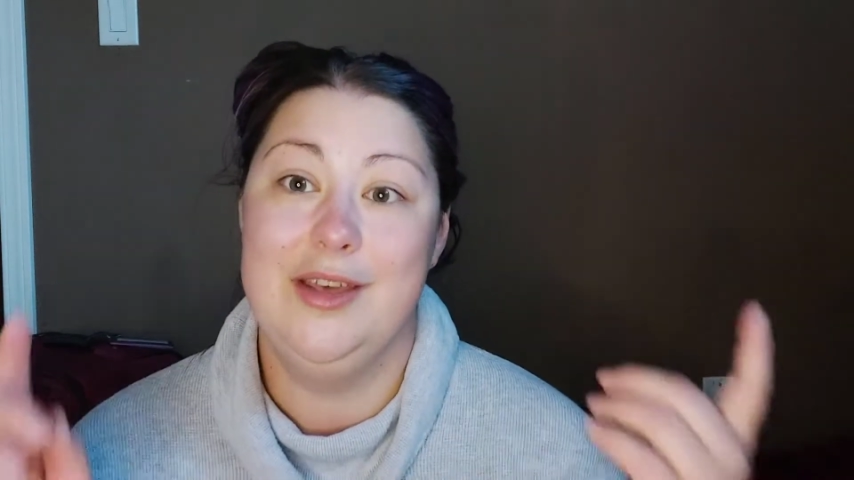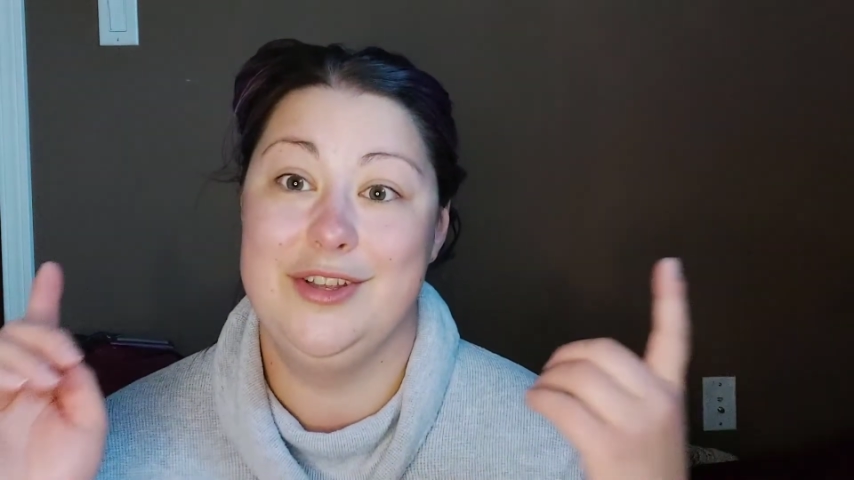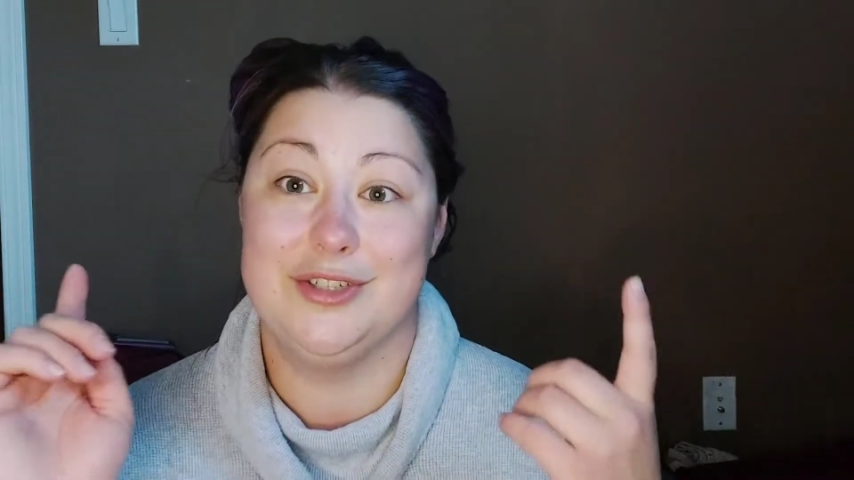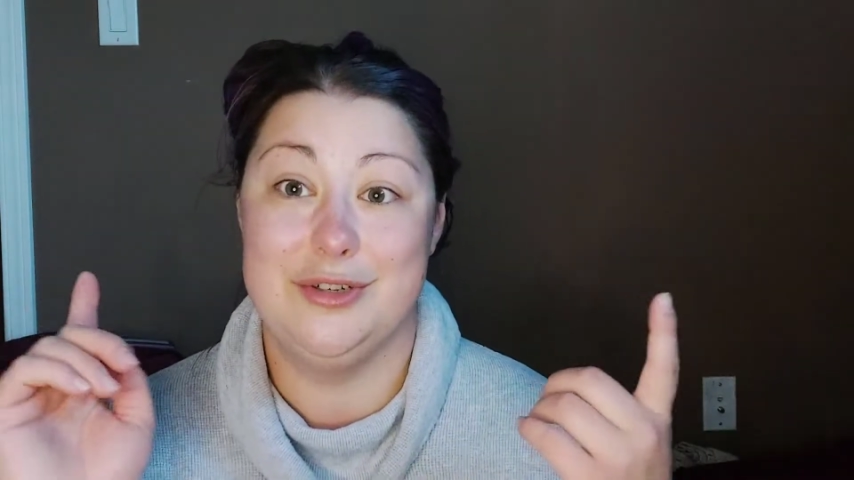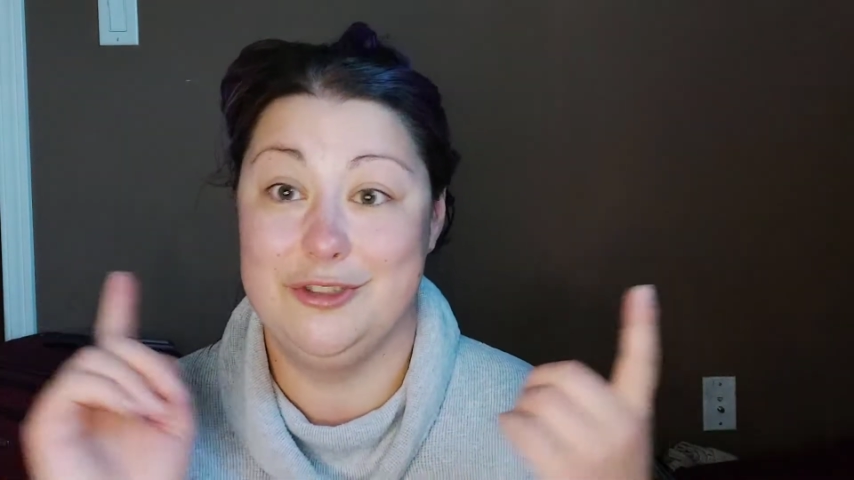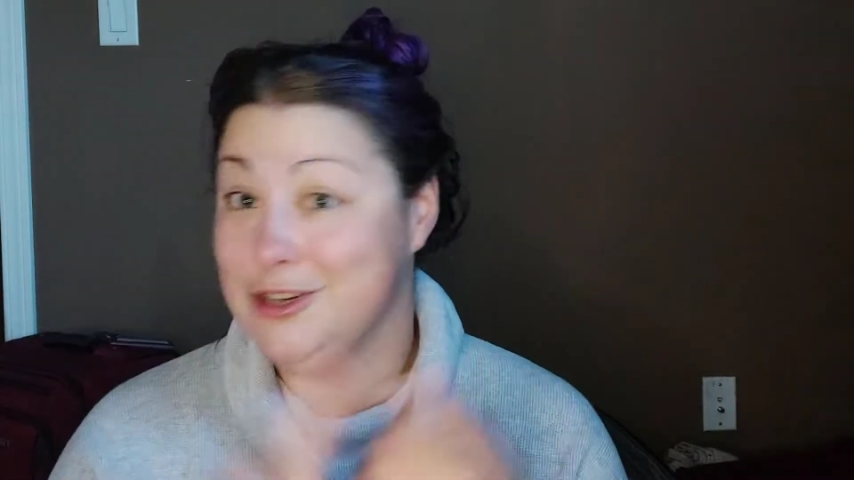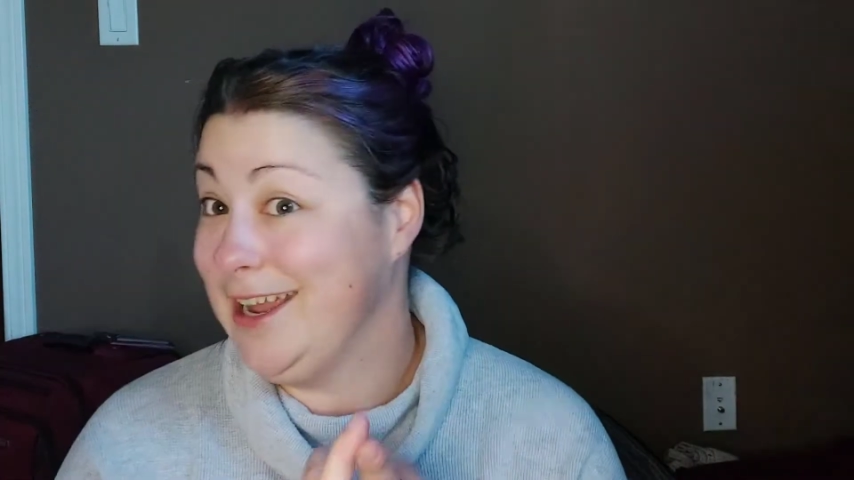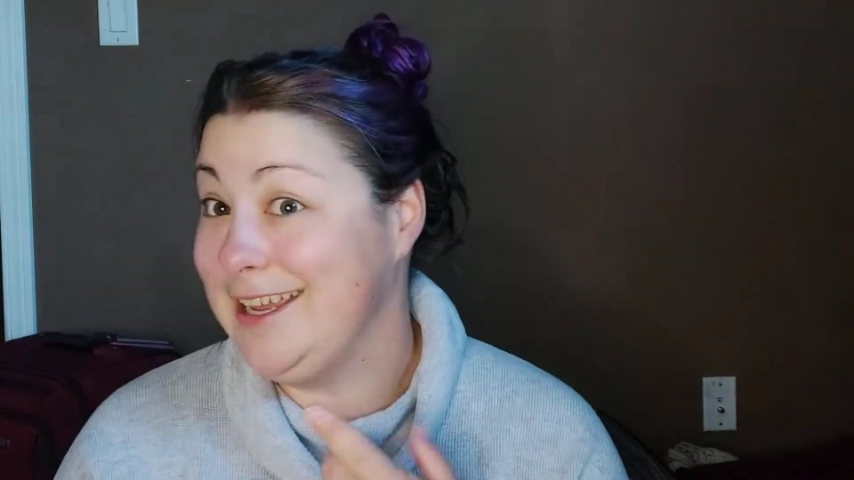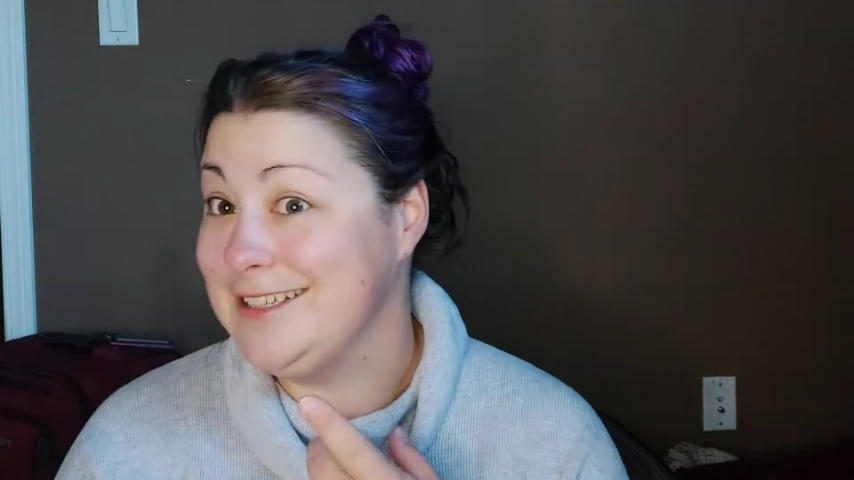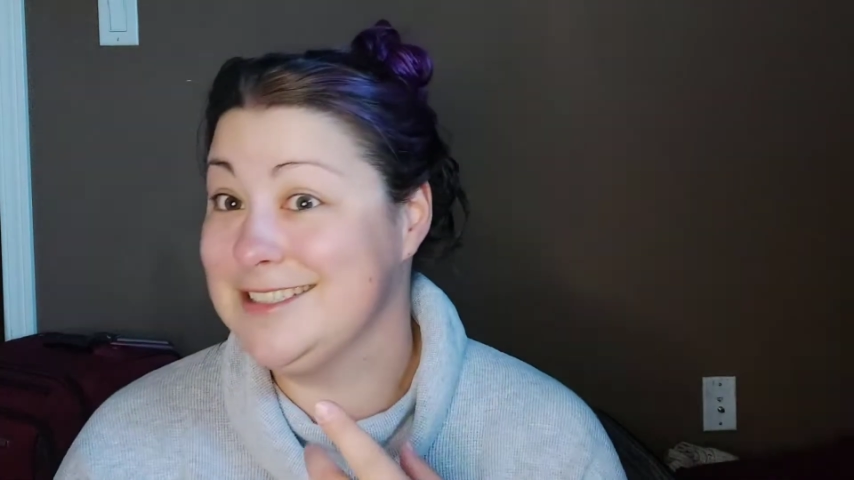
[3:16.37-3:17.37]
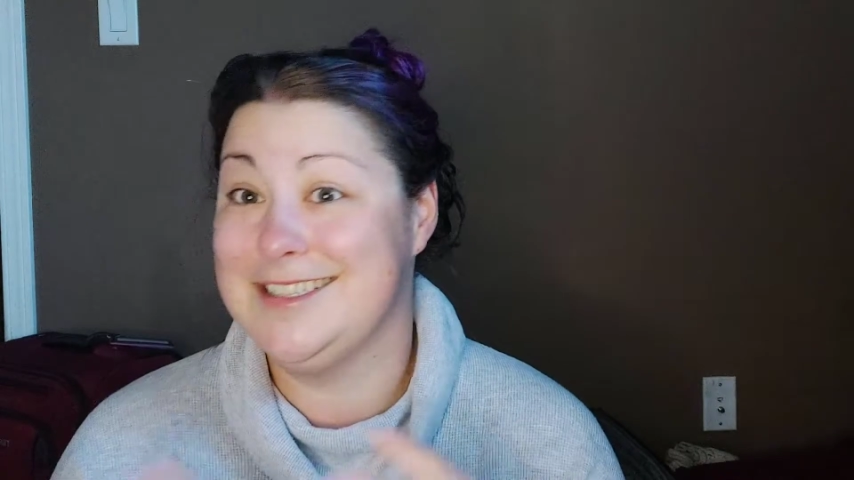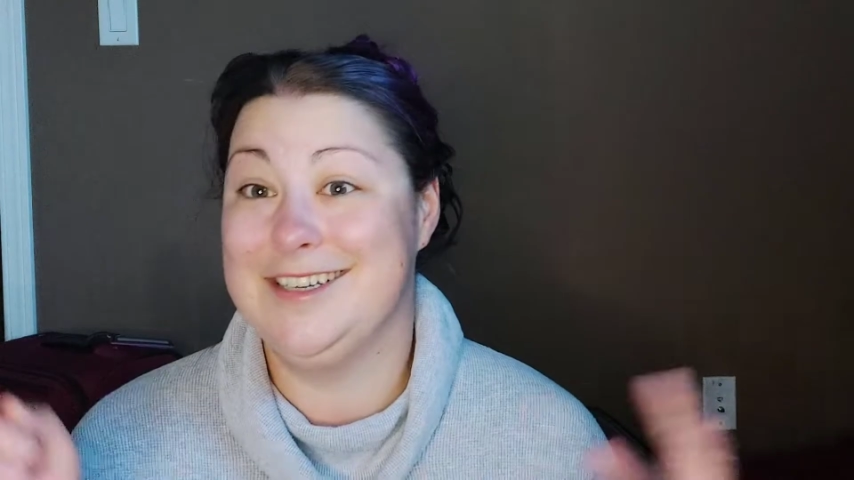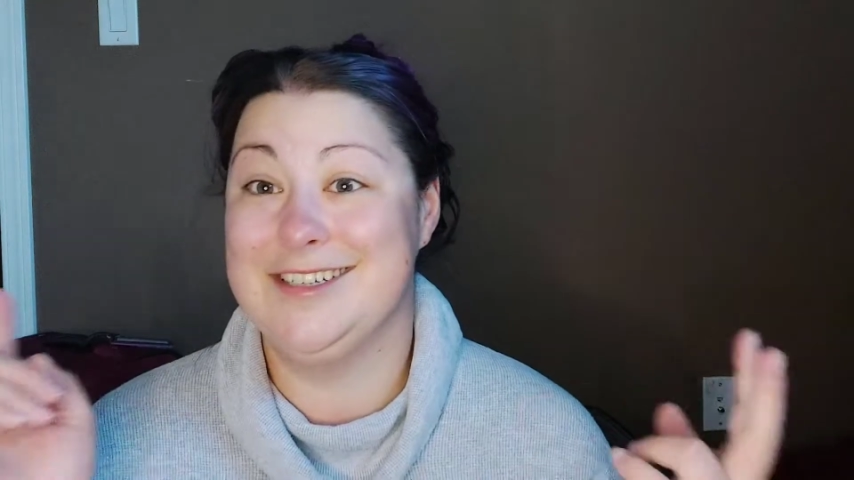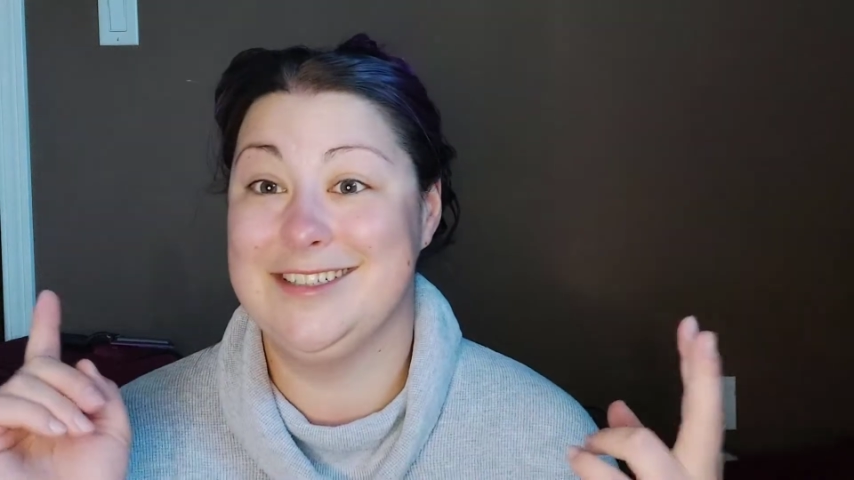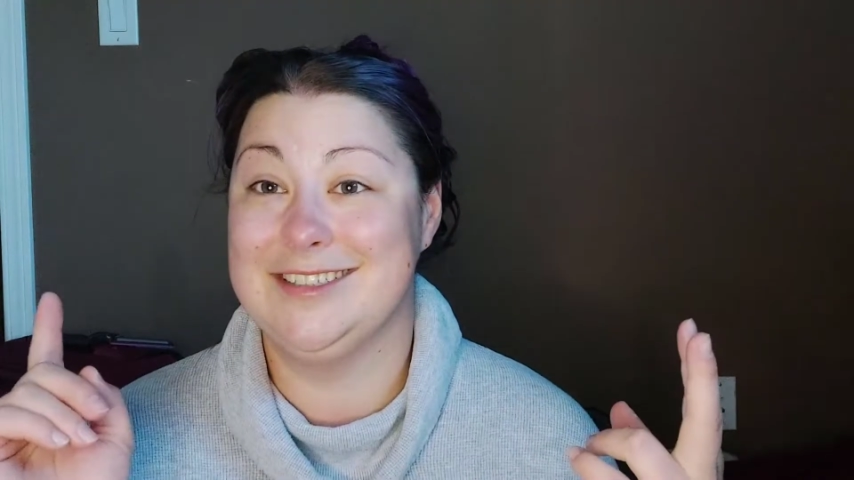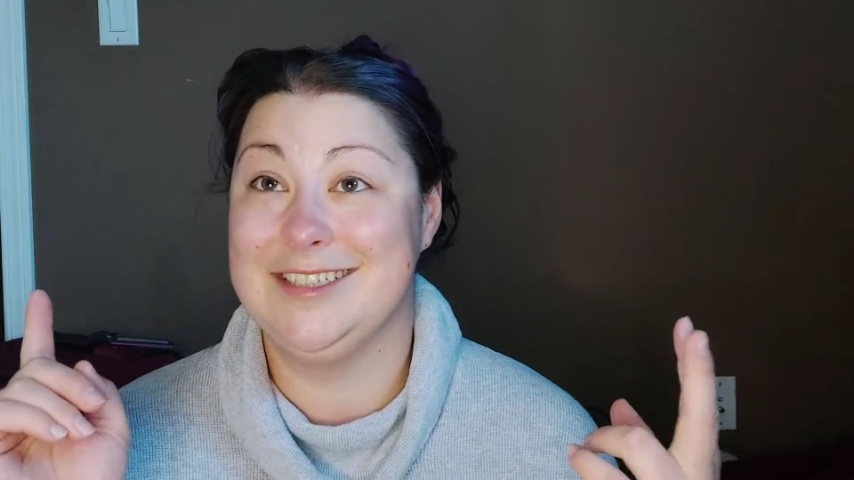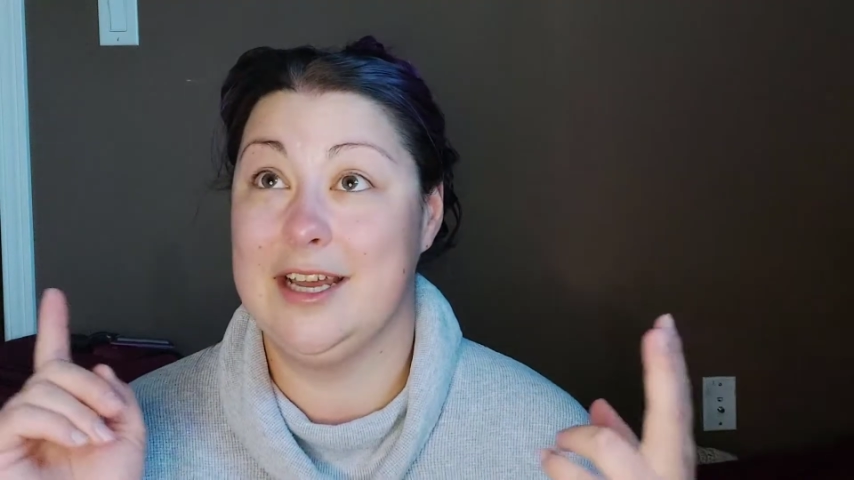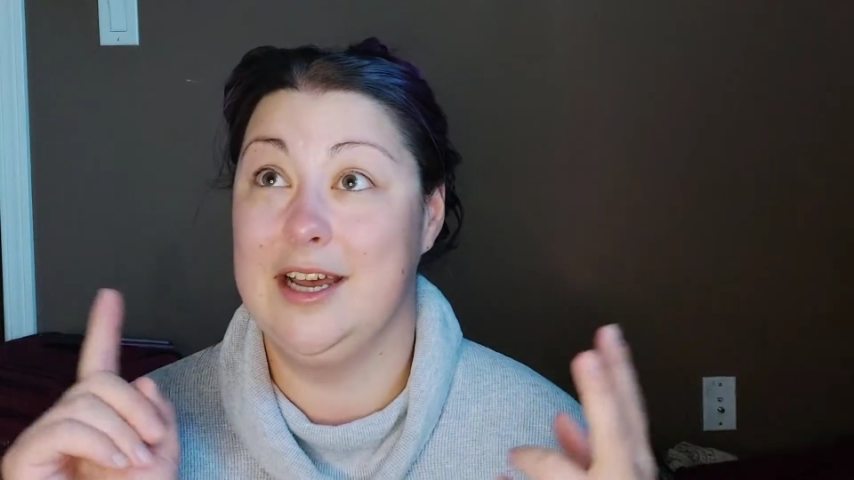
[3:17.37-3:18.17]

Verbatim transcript: There's no trains, there's